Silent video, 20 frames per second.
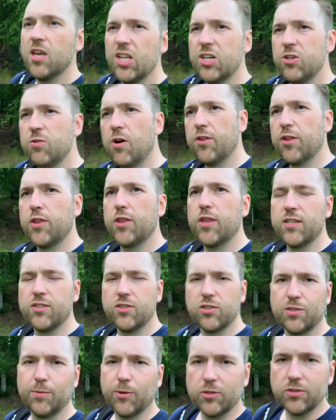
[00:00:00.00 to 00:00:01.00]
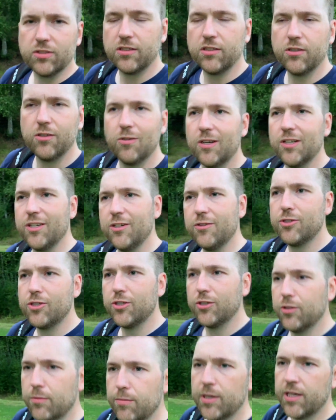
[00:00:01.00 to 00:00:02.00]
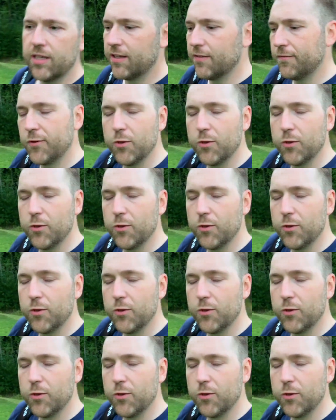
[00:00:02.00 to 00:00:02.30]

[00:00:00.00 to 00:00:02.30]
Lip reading: do all the things you're supposed to do on YouTube if